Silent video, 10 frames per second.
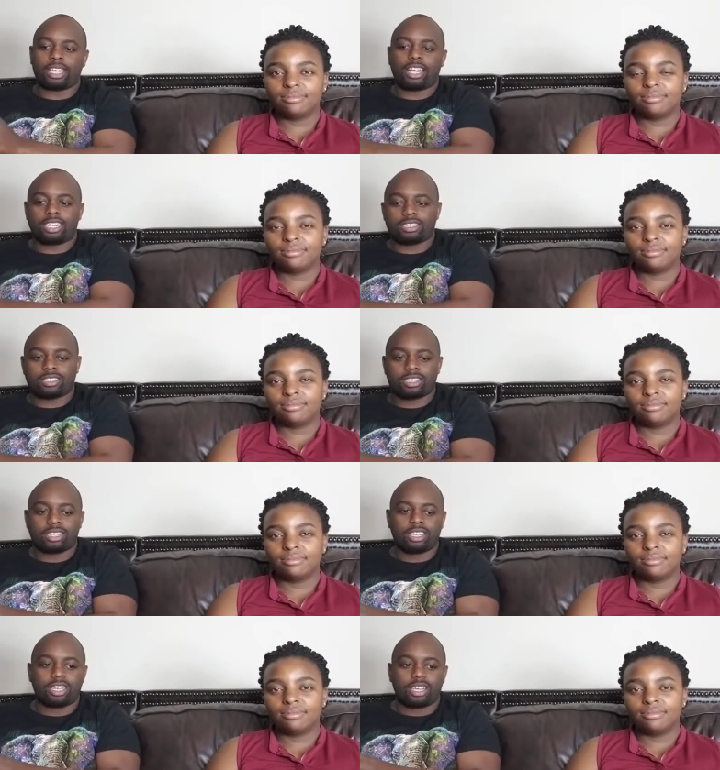Speaker 1: else,
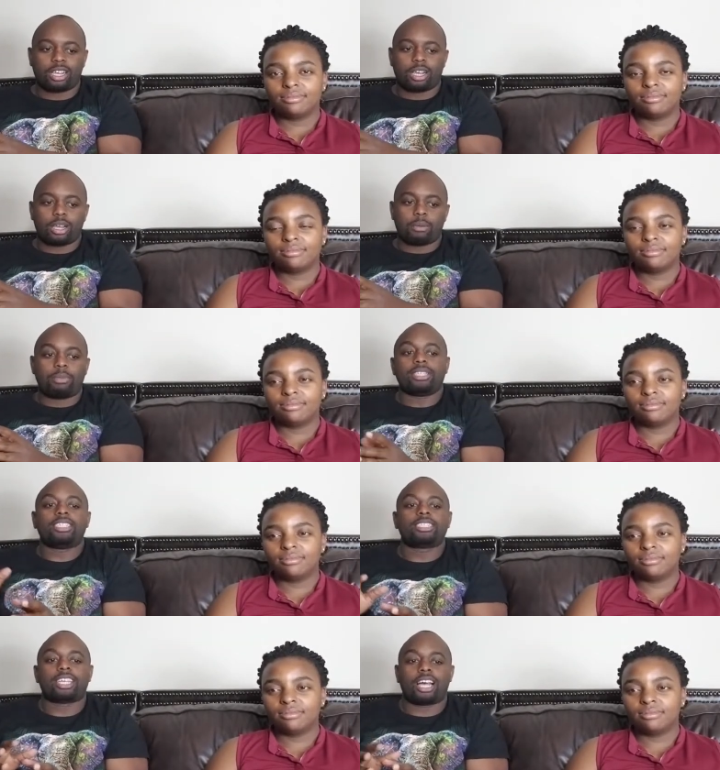but this
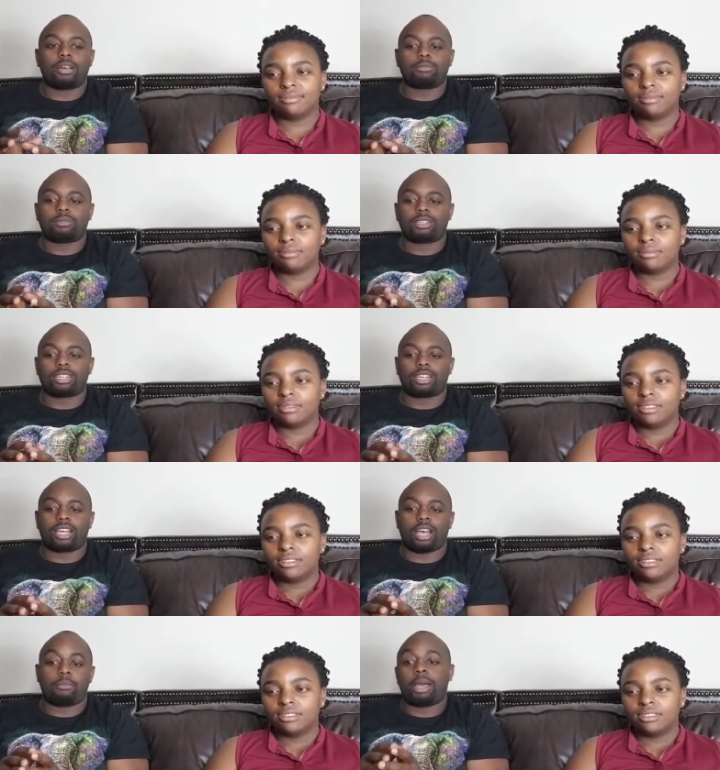time I
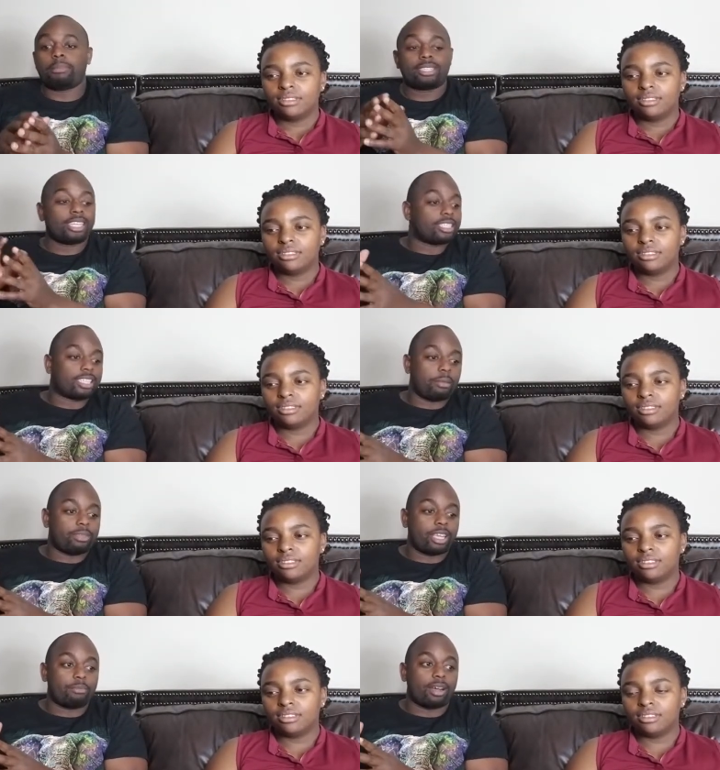might be saying the same
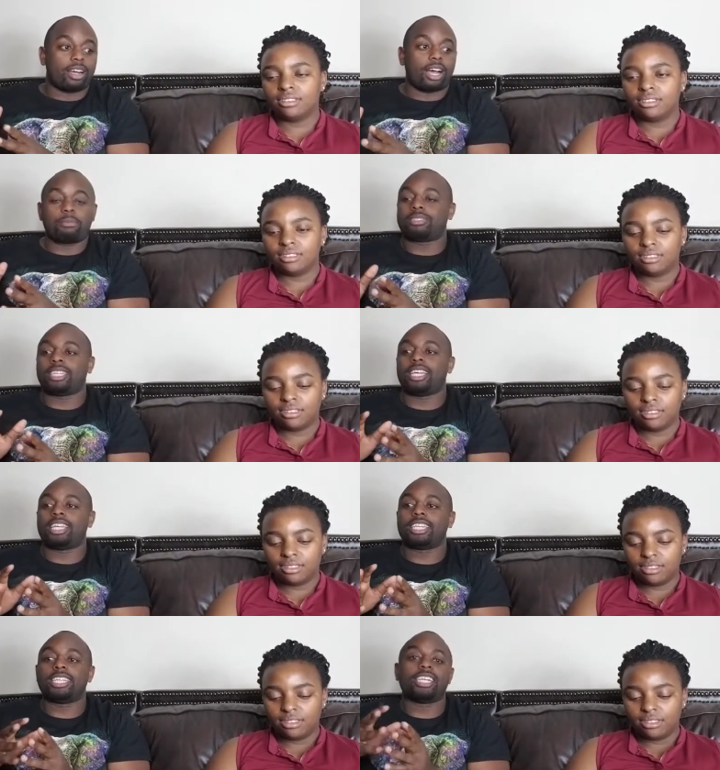thing, but I'm saying it
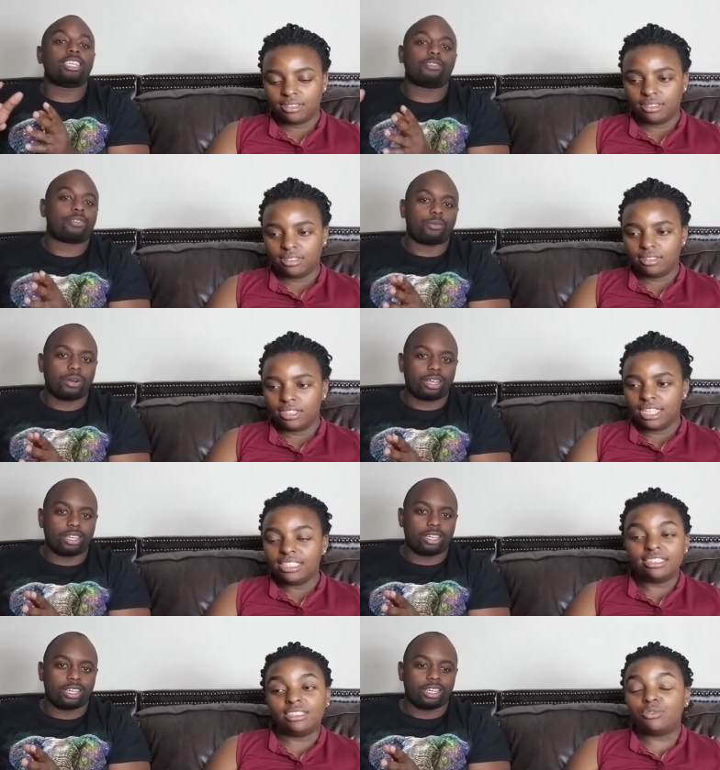in a different way.
Speaker 2: It's a
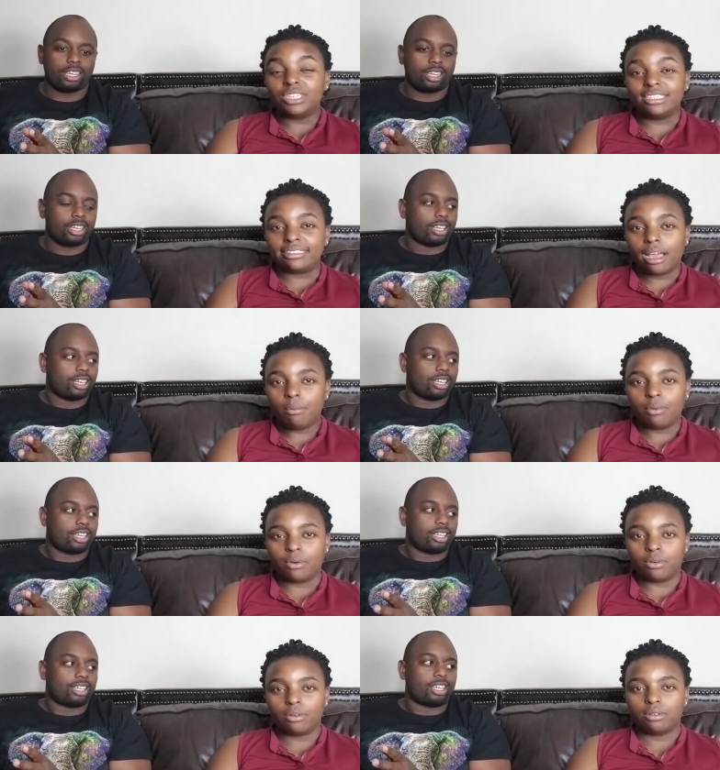different example.
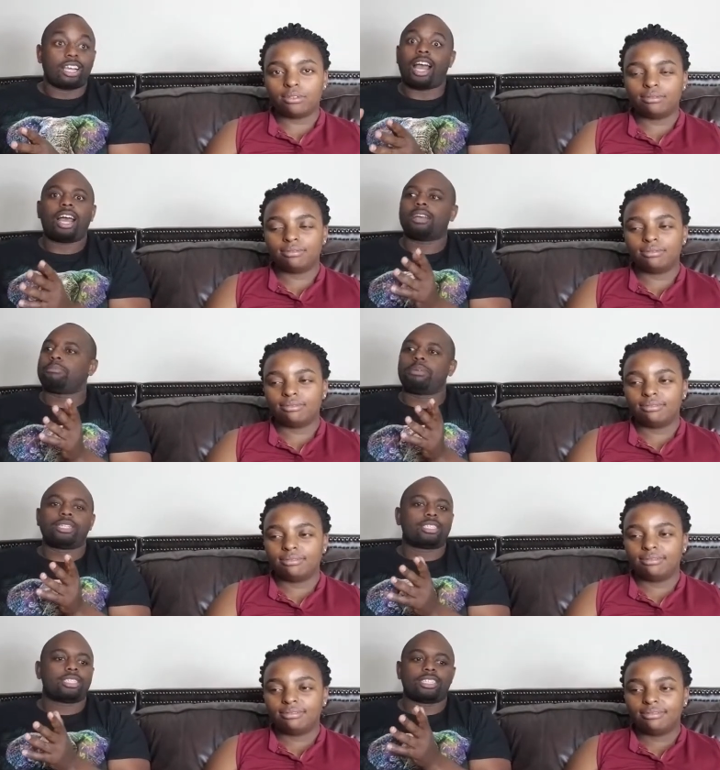
Speaker 1: But
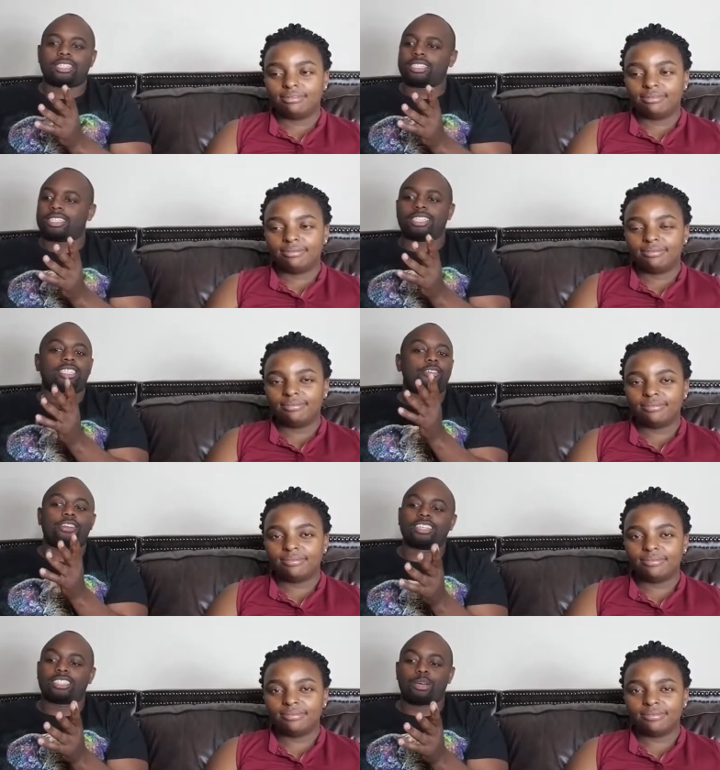this different
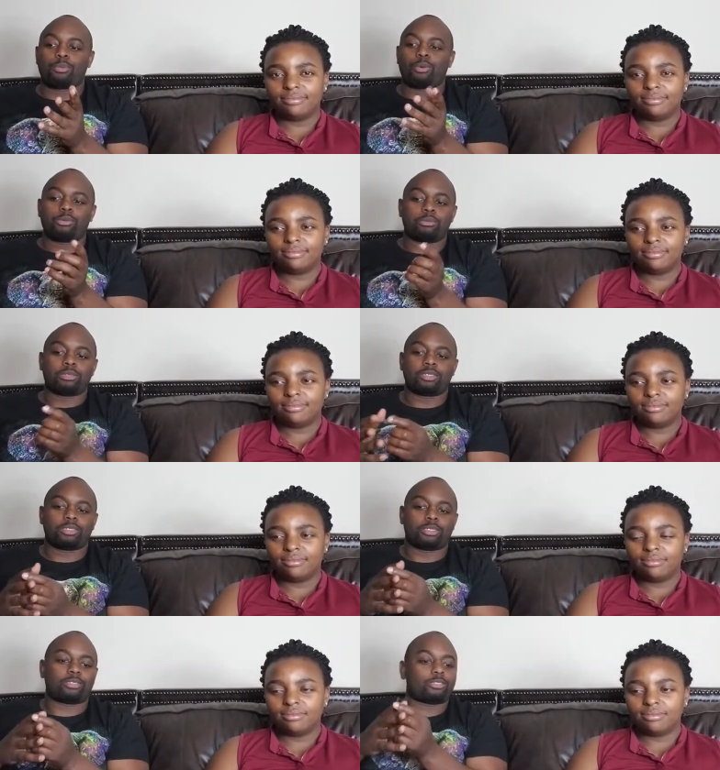example
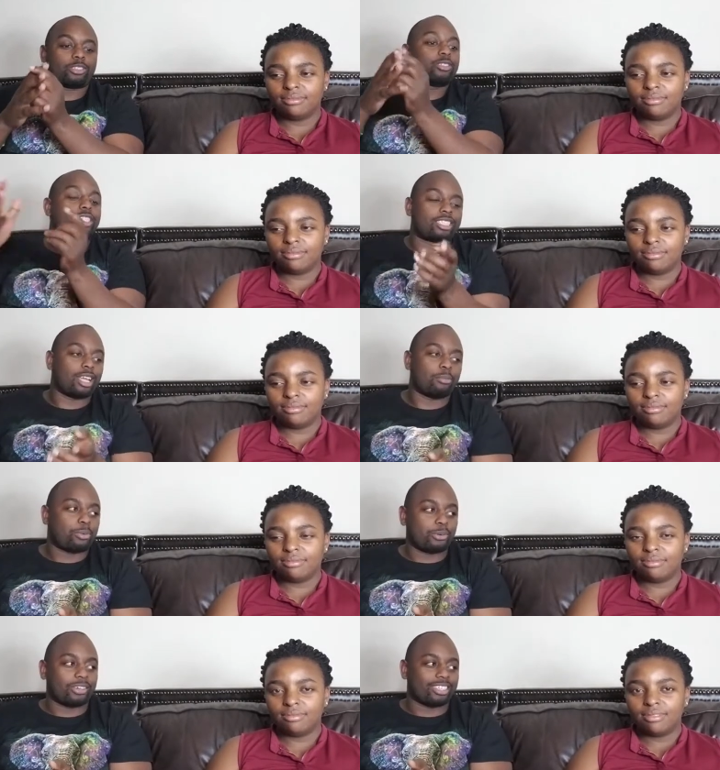to the same
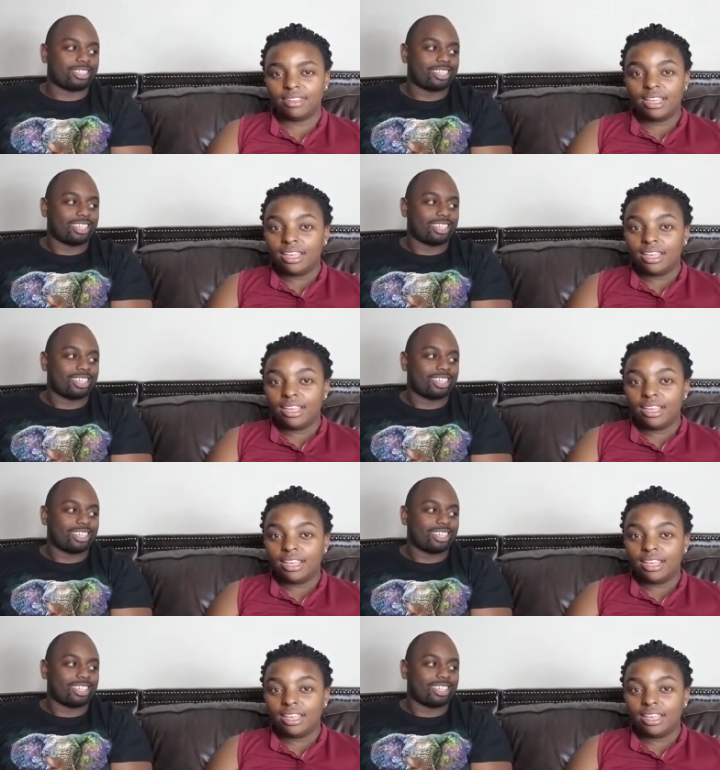point.